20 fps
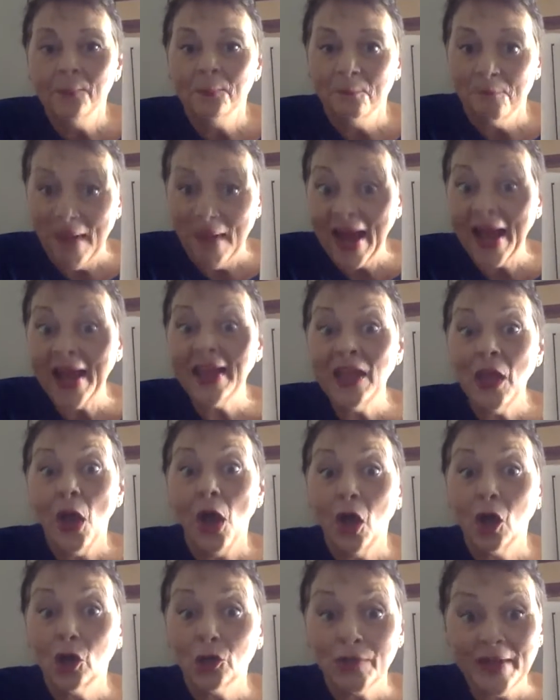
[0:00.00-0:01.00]
my
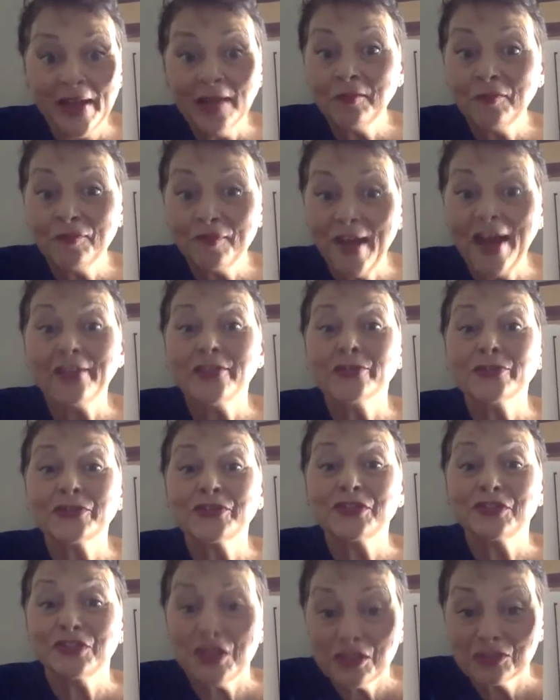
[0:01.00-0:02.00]

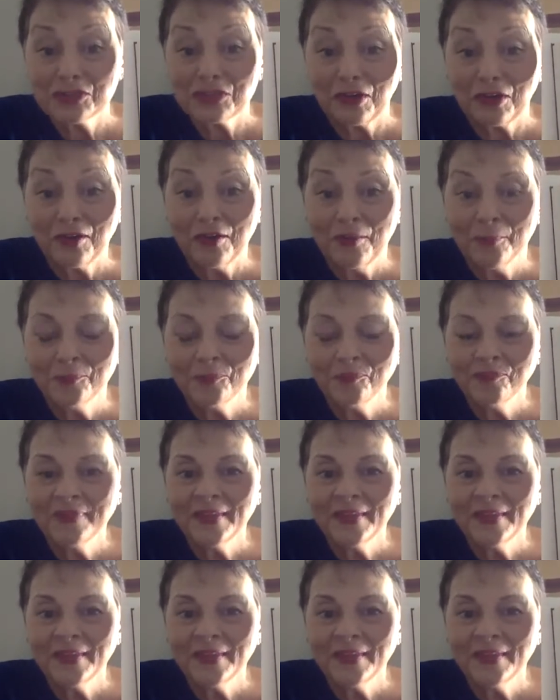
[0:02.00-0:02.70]
grandfather's sister,